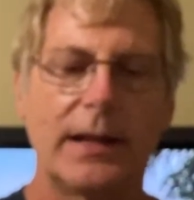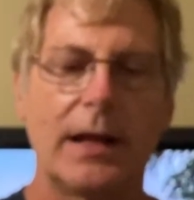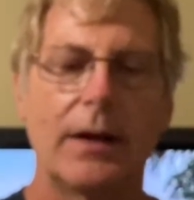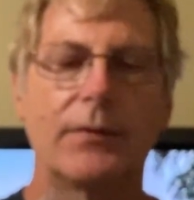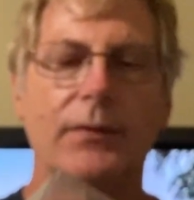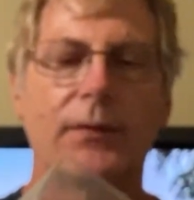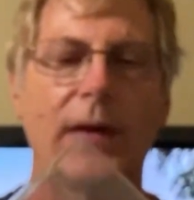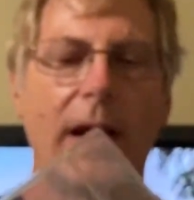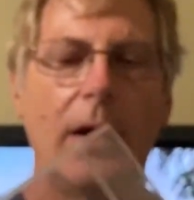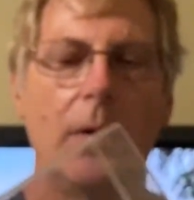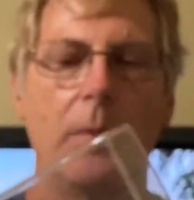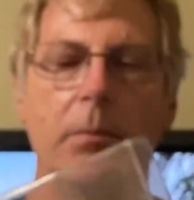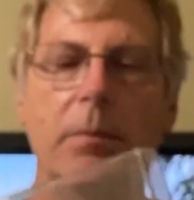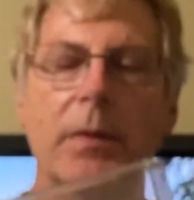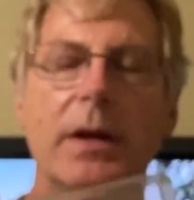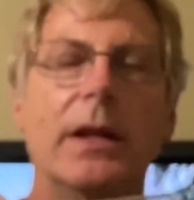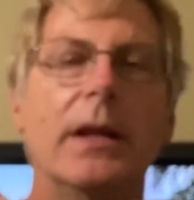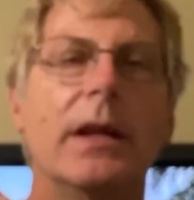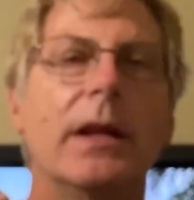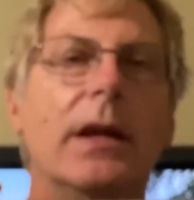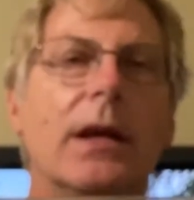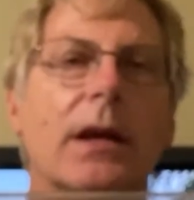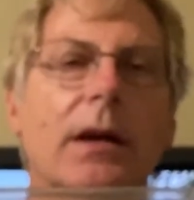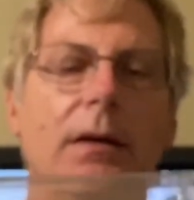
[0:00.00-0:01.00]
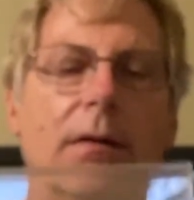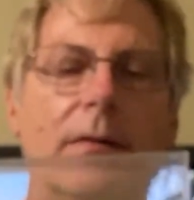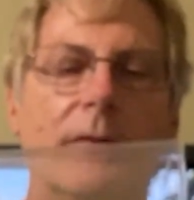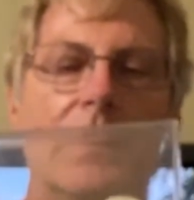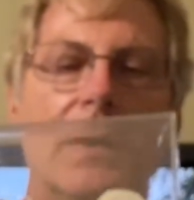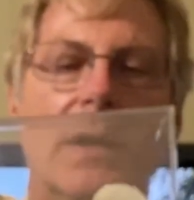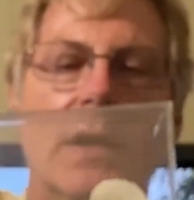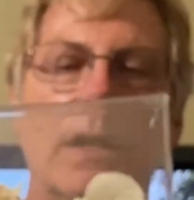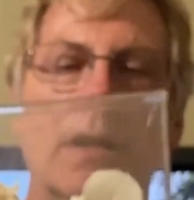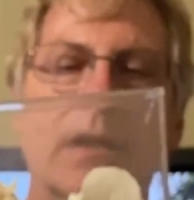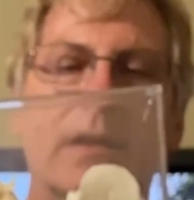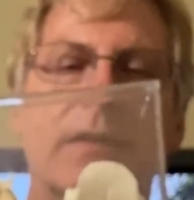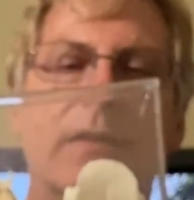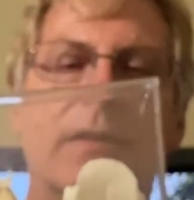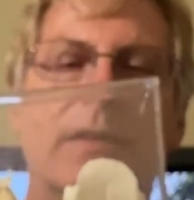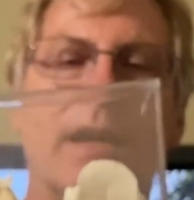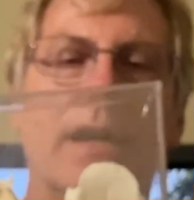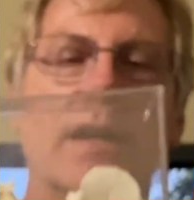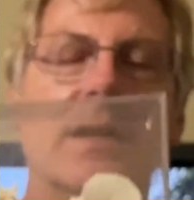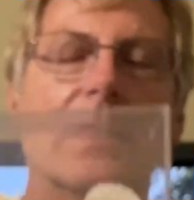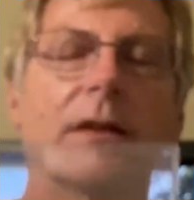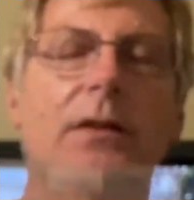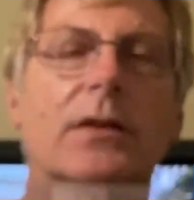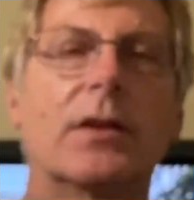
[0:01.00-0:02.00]
I've found many of
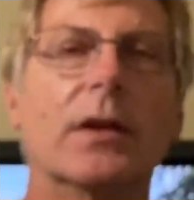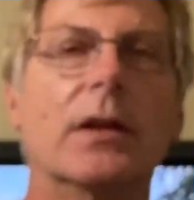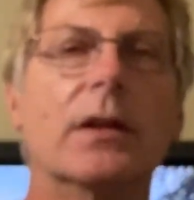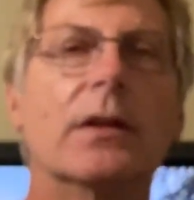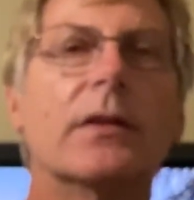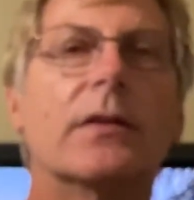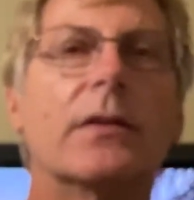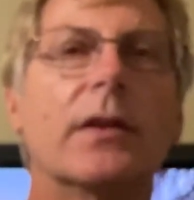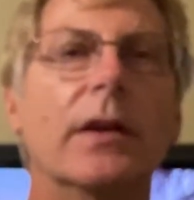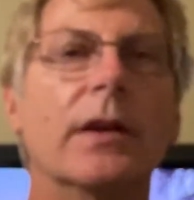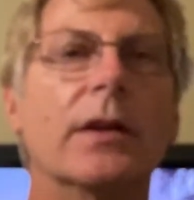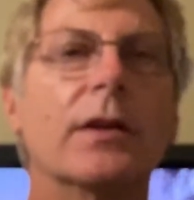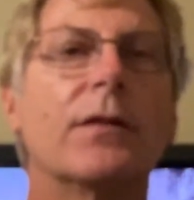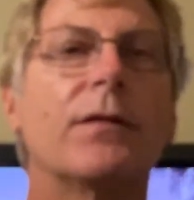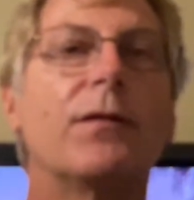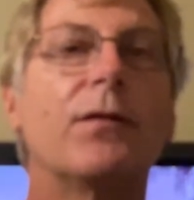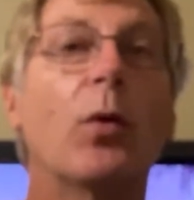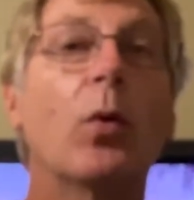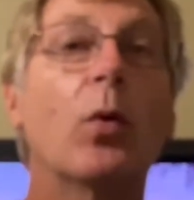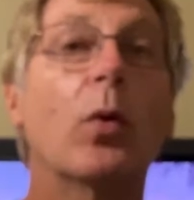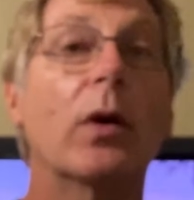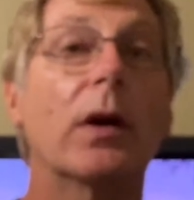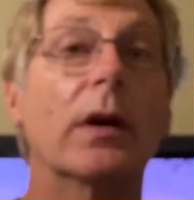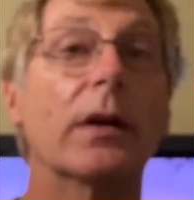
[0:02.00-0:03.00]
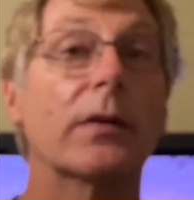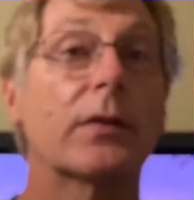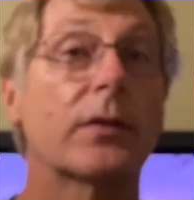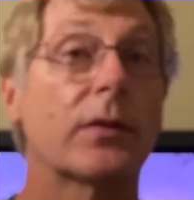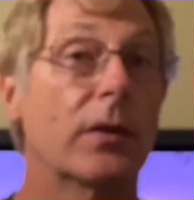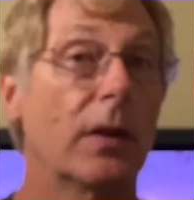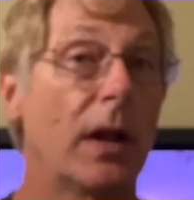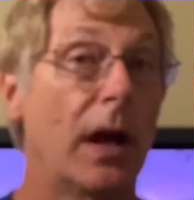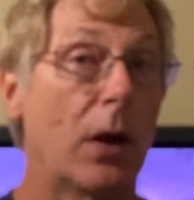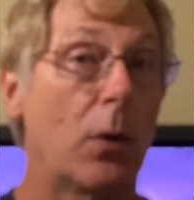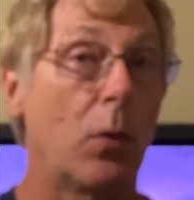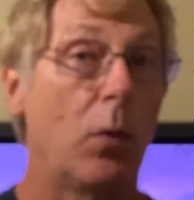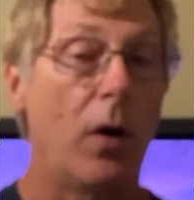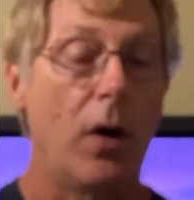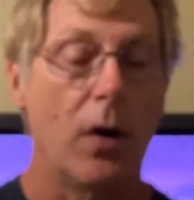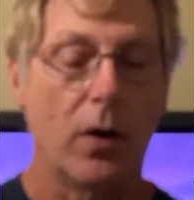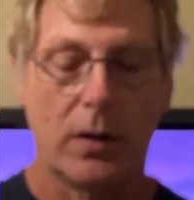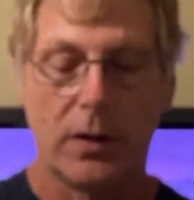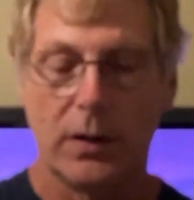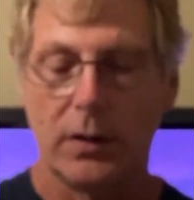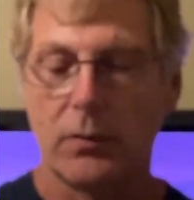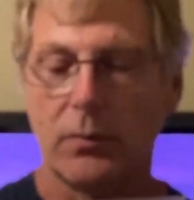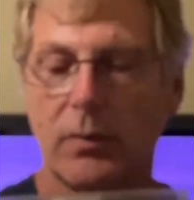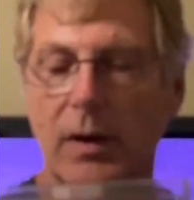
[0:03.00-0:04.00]
skeletons in a forest, like
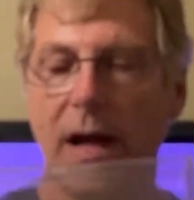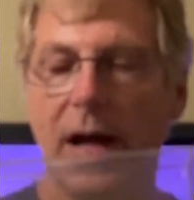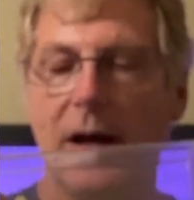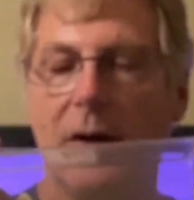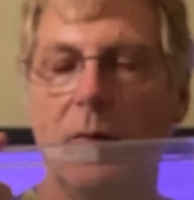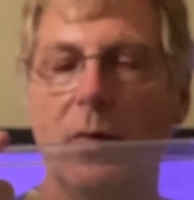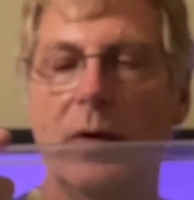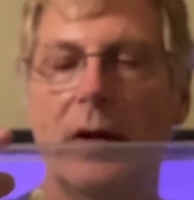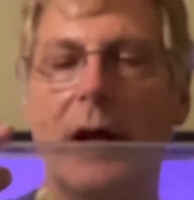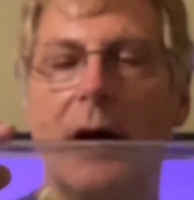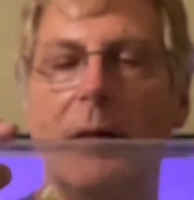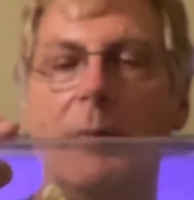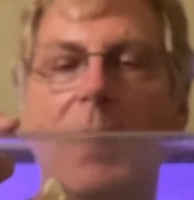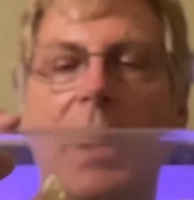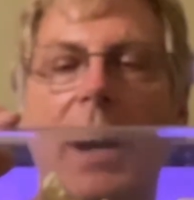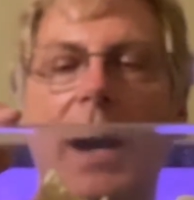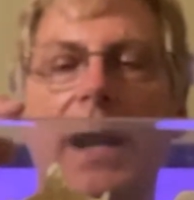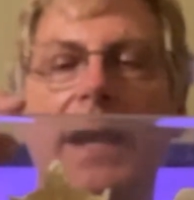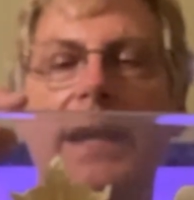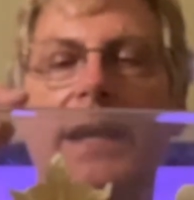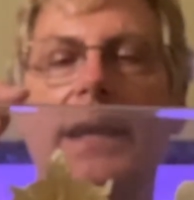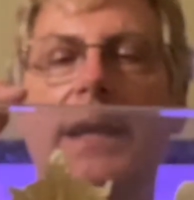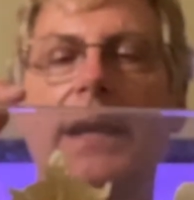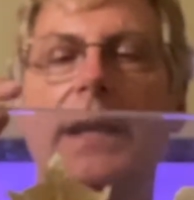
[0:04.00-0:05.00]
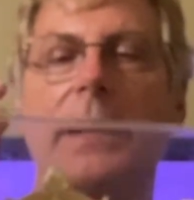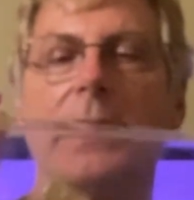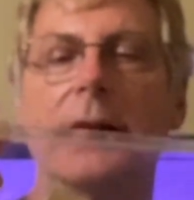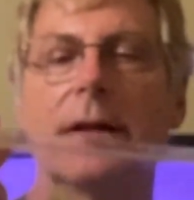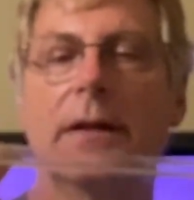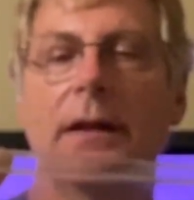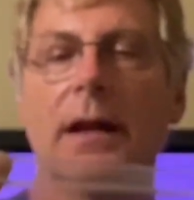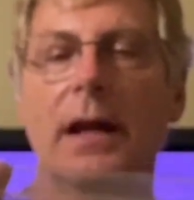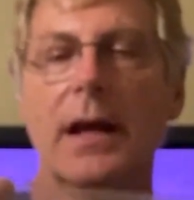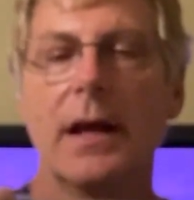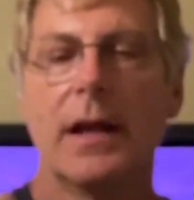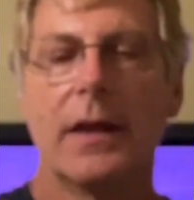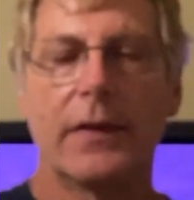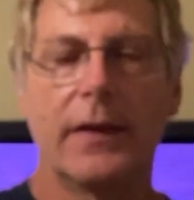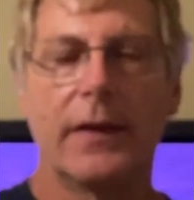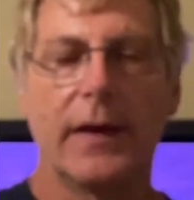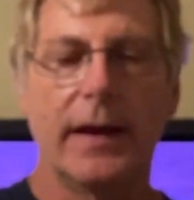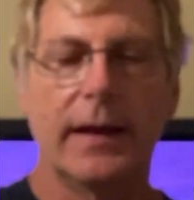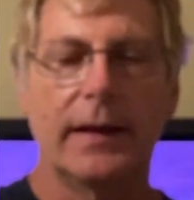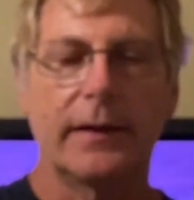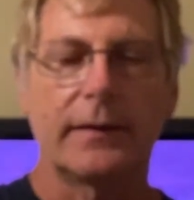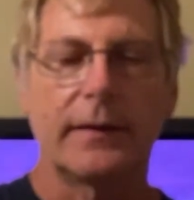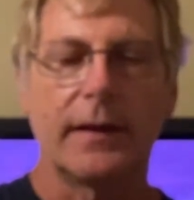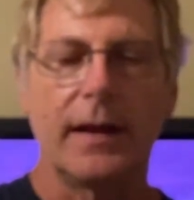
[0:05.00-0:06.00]
walking around when I'm hiking and
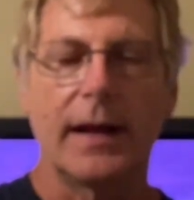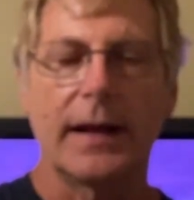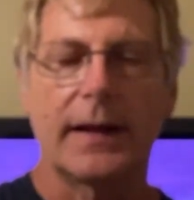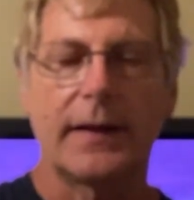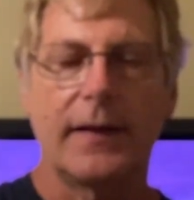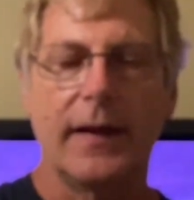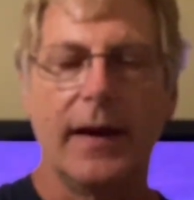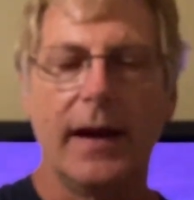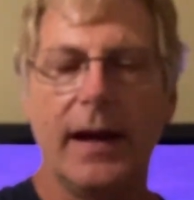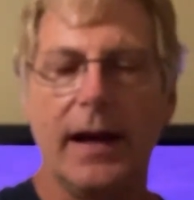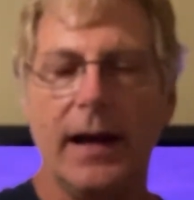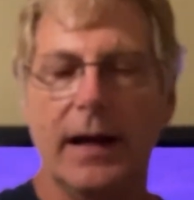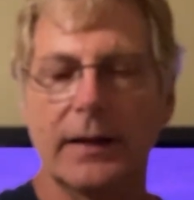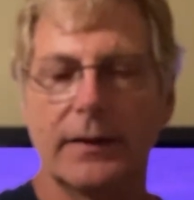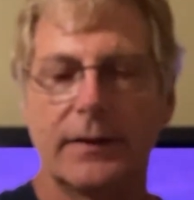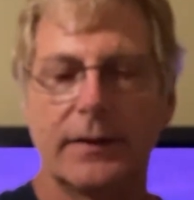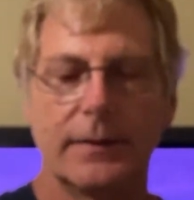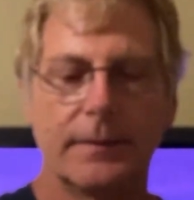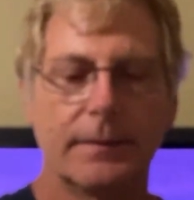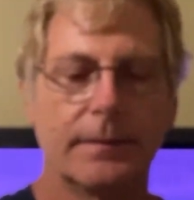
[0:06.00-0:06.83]
things like that.